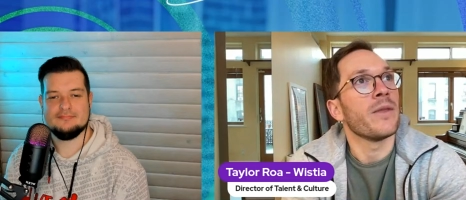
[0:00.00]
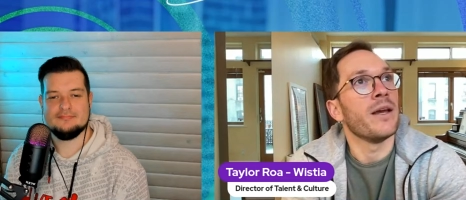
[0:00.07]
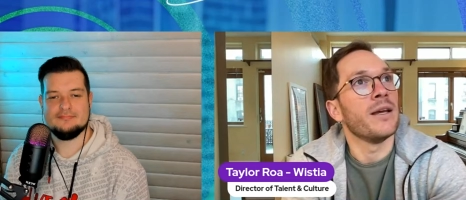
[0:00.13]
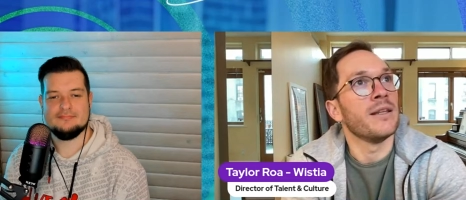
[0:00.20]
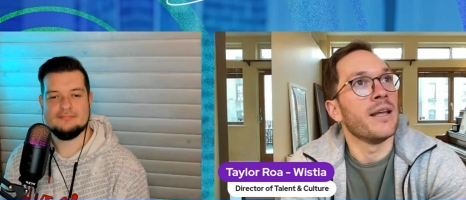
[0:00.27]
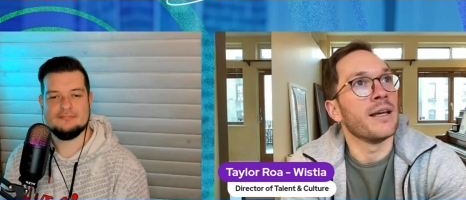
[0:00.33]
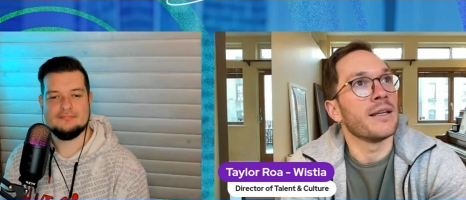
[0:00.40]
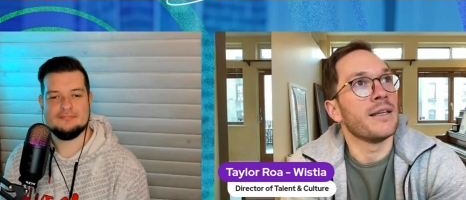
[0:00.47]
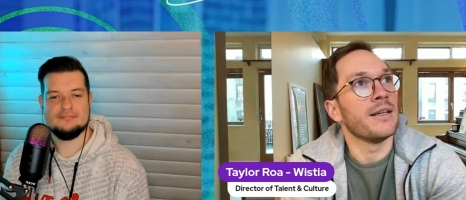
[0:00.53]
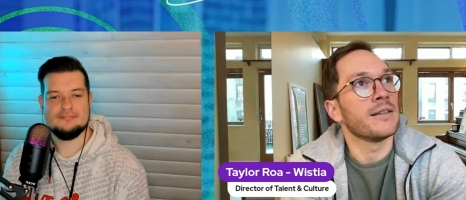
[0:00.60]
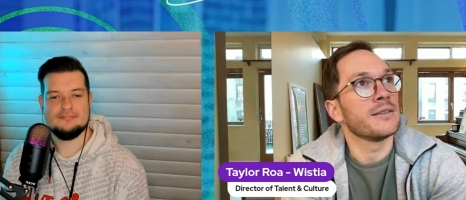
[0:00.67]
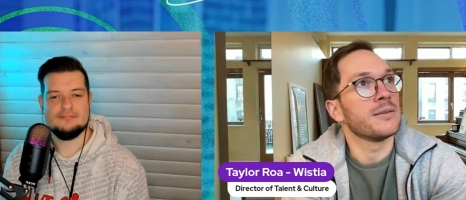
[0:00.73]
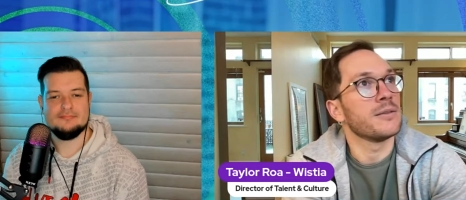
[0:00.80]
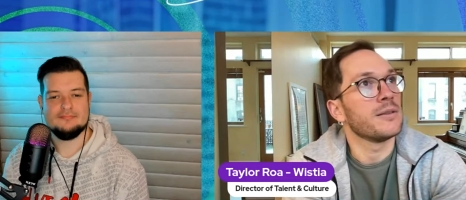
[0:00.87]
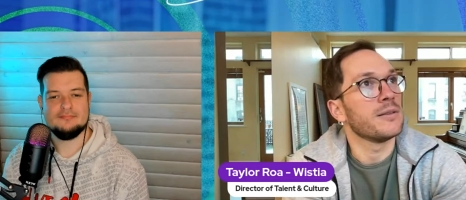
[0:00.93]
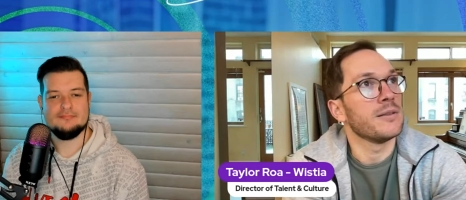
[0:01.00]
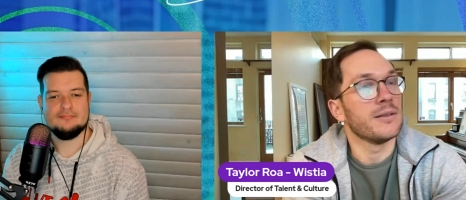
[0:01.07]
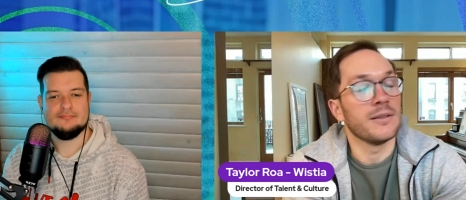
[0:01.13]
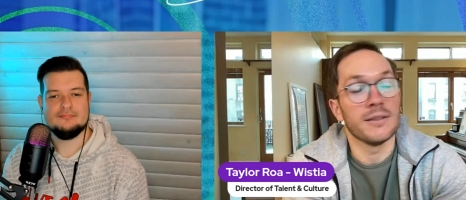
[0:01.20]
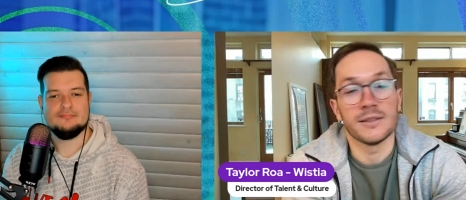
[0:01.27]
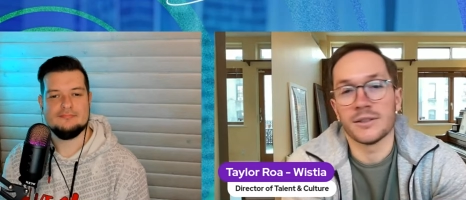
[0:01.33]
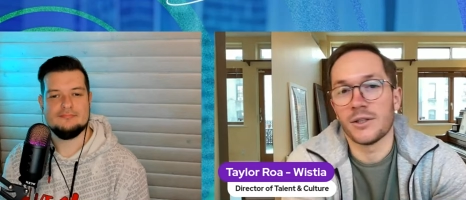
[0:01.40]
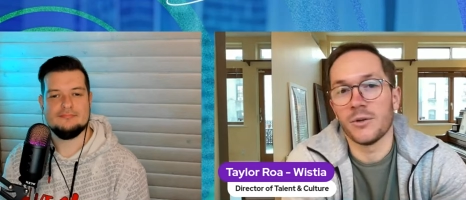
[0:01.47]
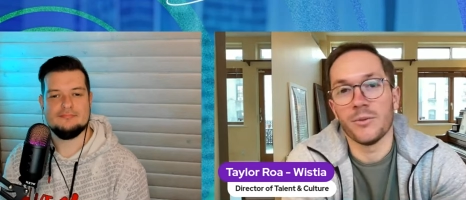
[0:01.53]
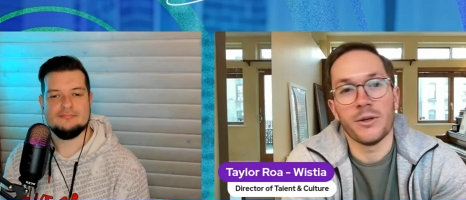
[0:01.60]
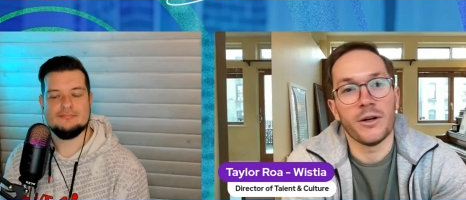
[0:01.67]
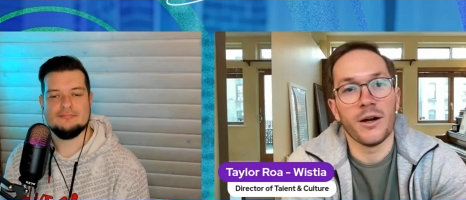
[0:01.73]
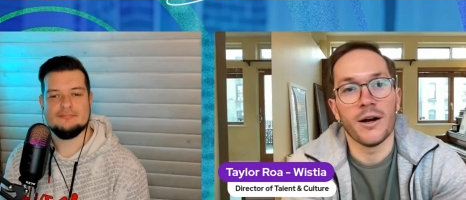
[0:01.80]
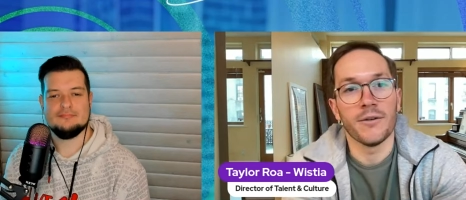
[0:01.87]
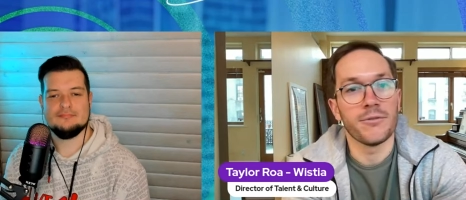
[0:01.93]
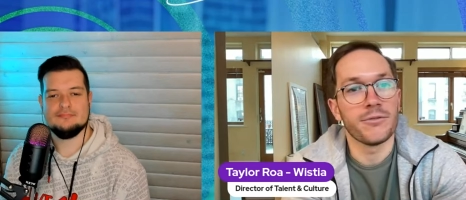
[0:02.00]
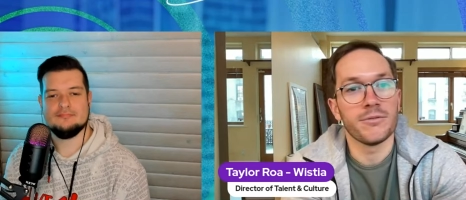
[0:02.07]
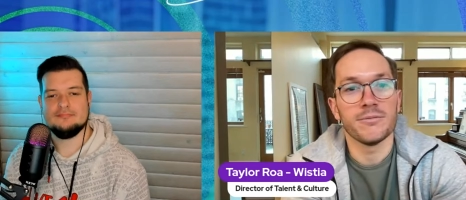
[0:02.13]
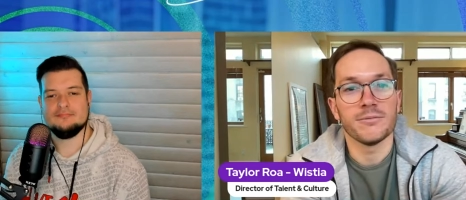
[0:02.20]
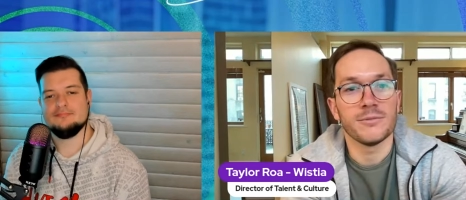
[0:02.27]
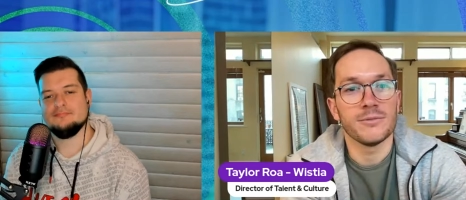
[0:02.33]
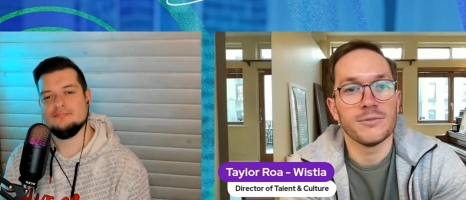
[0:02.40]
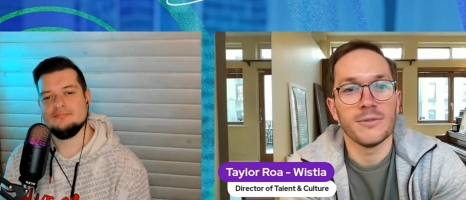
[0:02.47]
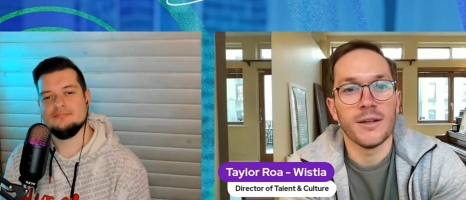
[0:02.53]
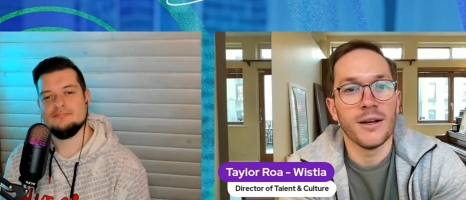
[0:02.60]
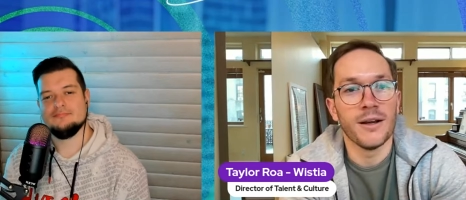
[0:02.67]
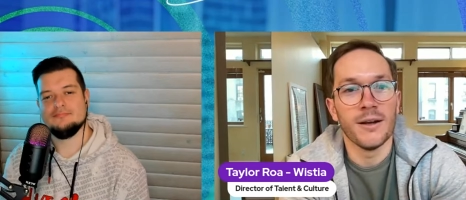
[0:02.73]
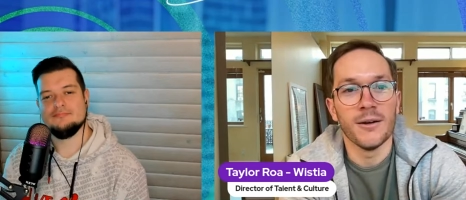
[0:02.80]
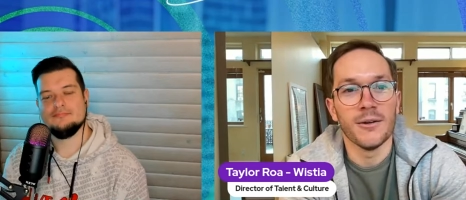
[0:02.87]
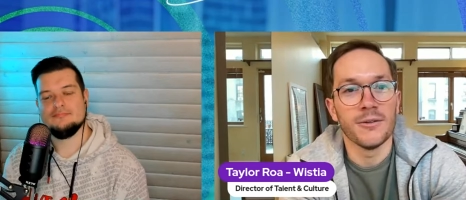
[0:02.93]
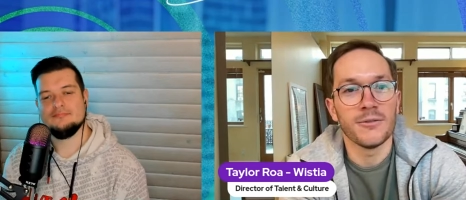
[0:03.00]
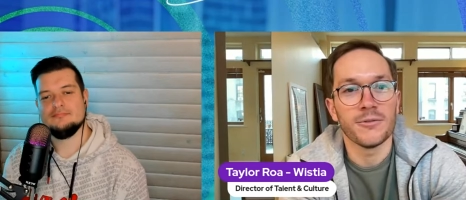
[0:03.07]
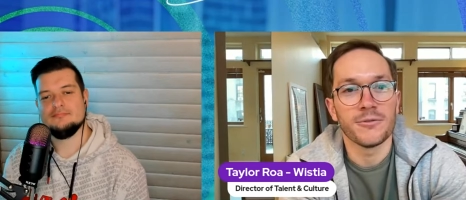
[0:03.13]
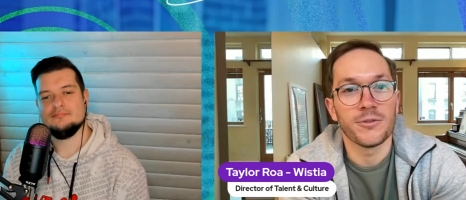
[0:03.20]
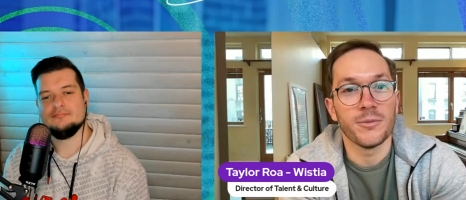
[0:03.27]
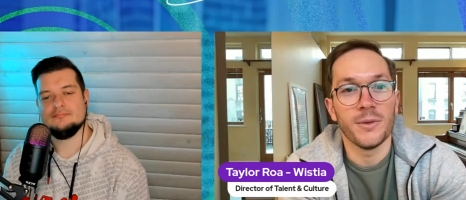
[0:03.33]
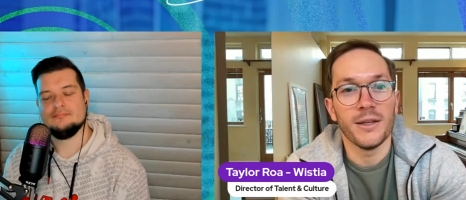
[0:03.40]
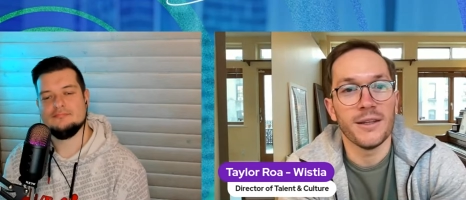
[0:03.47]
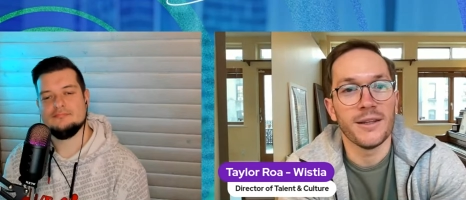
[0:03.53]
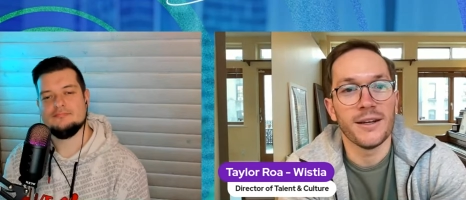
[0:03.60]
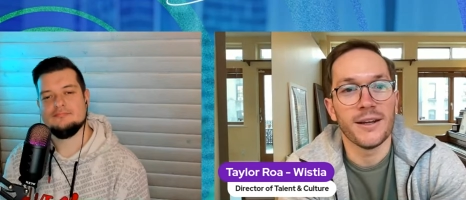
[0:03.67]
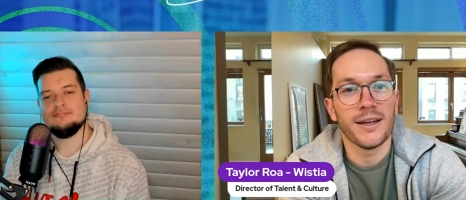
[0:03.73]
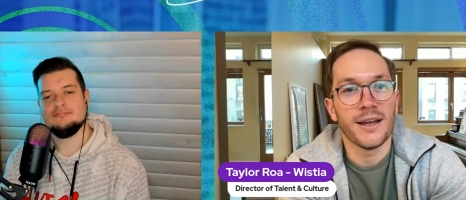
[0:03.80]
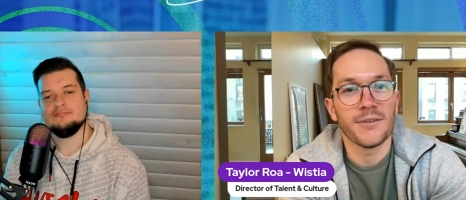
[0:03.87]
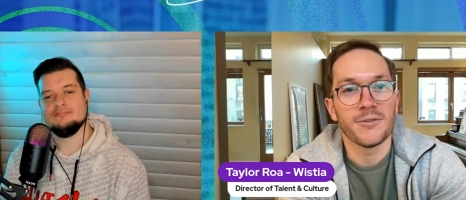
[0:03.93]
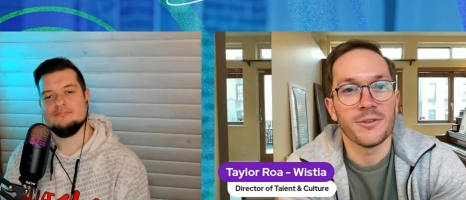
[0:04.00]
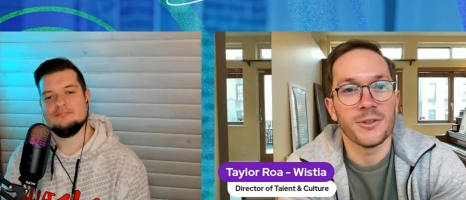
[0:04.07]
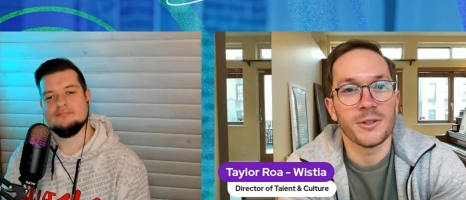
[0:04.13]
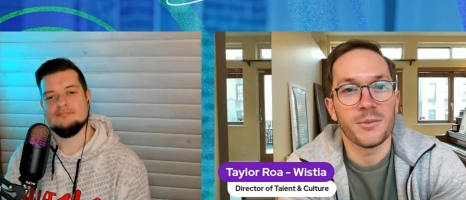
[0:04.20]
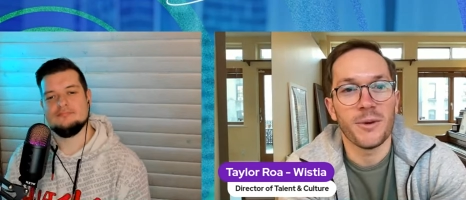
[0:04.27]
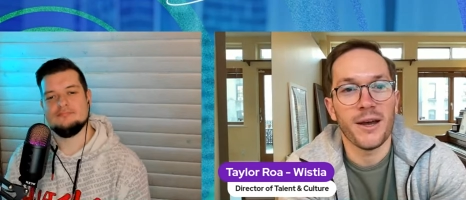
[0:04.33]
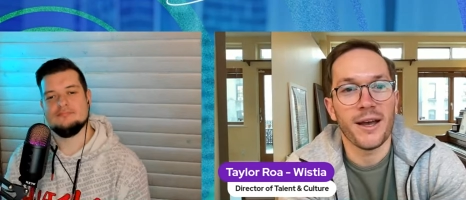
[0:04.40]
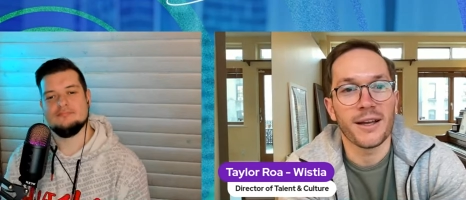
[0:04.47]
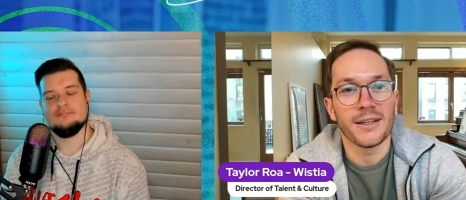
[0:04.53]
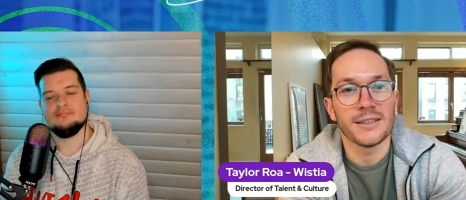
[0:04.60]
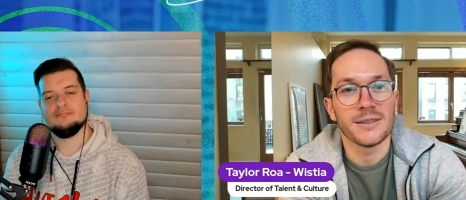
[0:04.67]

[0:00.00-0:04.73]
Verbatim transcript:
Speaker 1: And that kicked this career off uh, for me that I haven't looked back.